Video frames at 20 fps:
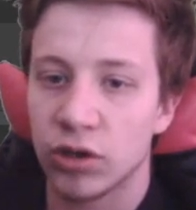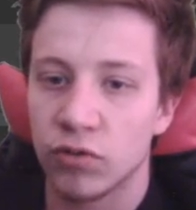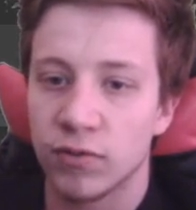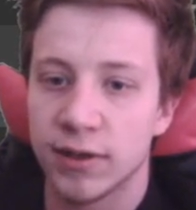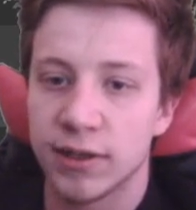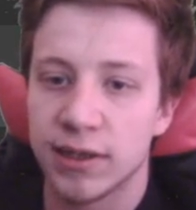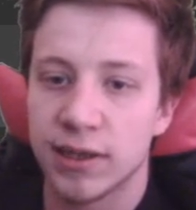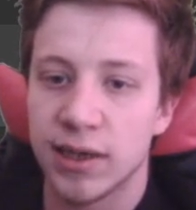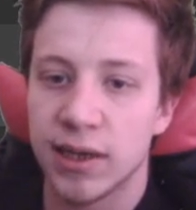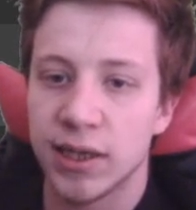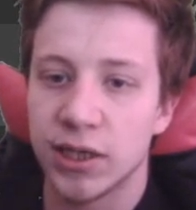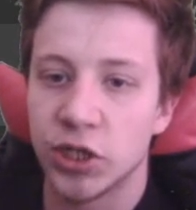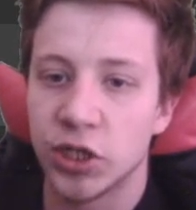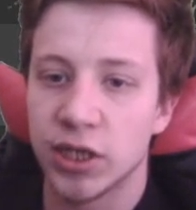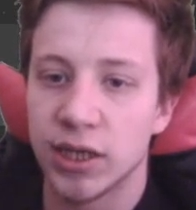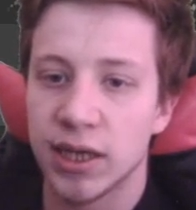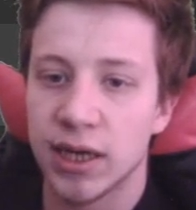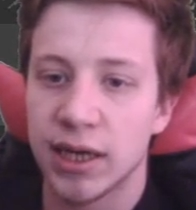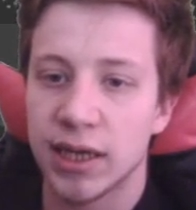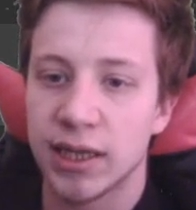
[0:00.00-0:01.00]
you will see that it
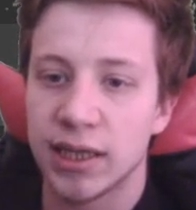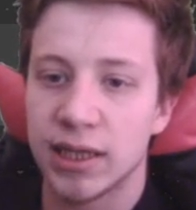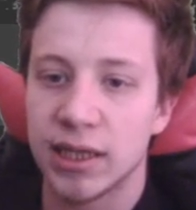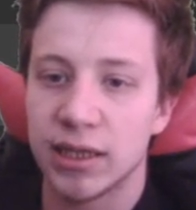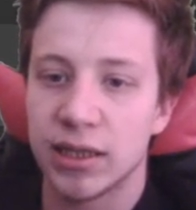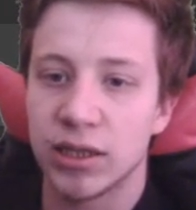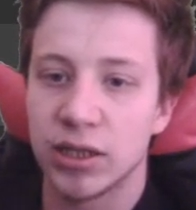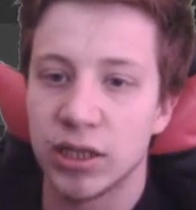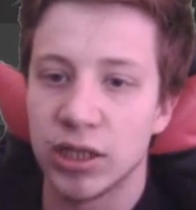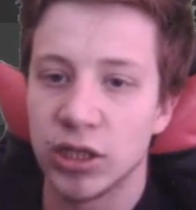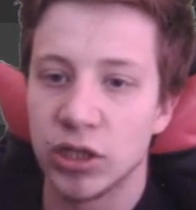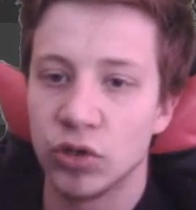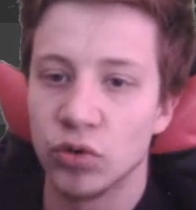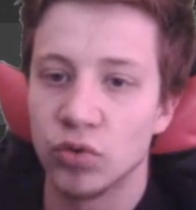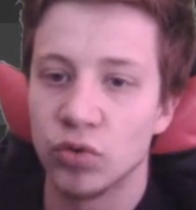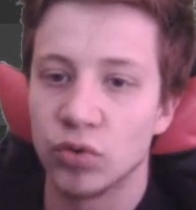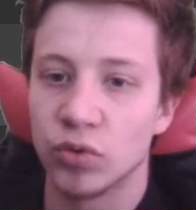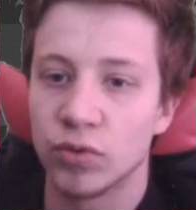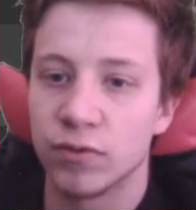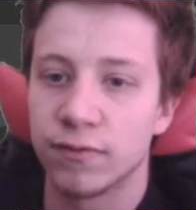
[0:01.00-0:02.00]
generated a
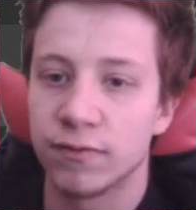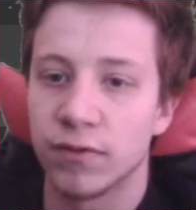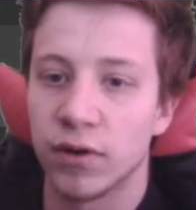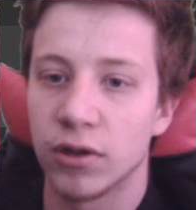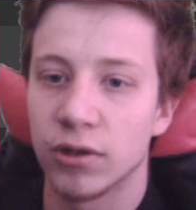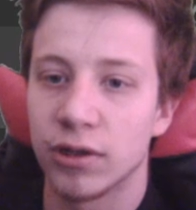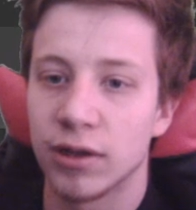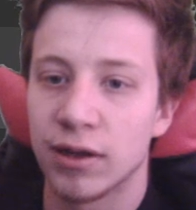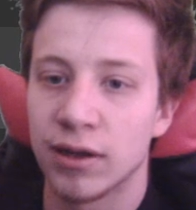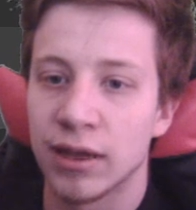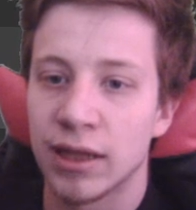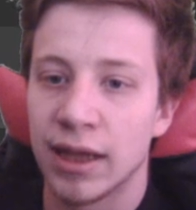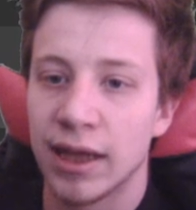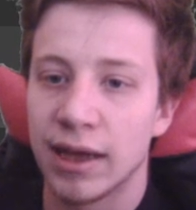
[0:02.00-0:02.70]
new folder,